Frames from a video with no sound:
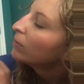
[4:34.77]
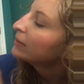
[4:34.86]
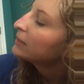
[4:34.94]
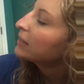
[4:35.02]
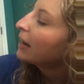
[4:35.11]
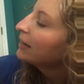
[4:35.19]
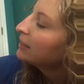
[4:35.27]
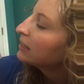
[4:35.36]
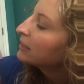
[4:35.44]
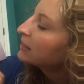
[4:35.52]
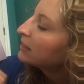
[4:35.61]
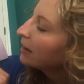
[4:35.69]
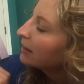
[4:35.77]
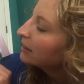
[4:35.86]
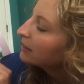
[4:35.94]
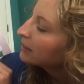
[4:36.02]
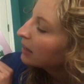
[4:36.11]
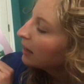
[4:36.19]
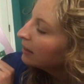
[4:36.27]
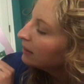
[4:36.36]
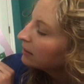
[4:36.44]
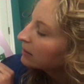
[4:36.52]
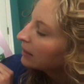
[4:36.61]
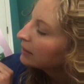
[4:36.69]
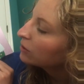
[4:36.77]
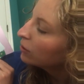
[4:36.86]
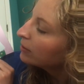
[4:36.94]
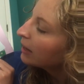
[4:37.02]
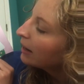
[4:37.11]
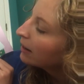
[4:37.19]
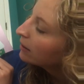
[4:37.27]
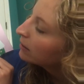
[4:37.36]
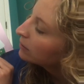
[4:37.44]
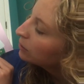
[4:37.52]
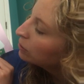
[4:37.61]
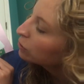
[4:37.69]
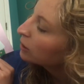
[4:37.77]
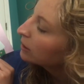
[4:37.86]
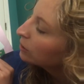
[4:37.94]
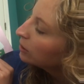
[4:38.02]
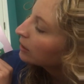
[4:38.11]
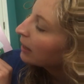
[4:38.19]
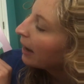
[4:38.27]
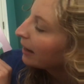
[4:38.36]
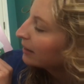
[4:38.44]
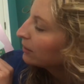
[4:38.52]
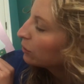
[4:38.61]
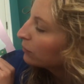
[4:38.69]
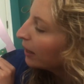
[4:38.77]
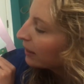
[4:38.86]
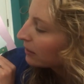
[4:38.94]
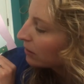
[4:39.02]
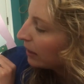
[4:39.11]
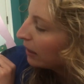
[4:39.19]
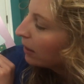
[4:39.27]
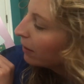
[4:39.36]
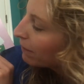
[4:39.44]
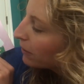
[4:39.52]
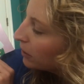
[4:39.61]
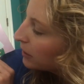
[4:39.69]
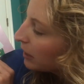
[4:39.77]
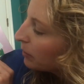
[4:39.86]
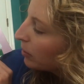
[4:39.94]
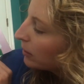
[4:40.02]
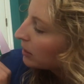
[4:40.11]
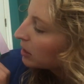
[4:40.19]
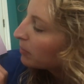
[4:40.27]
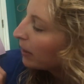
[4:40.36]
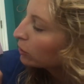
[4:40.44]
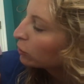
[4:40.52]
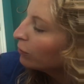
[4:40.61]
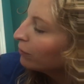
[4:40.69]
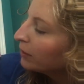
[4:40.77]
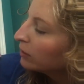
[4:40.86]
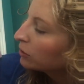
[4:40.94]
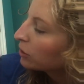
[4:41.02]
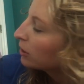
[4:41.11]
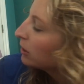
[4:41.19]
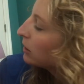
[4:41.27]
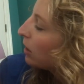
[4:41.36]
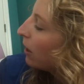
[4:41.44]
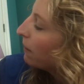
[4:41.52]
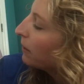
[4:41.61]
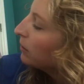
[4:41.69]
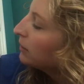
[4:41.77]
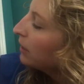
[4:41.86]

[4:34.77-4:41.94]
When scientists study the sun, they don't usually look at it directly. First, they put special filters on their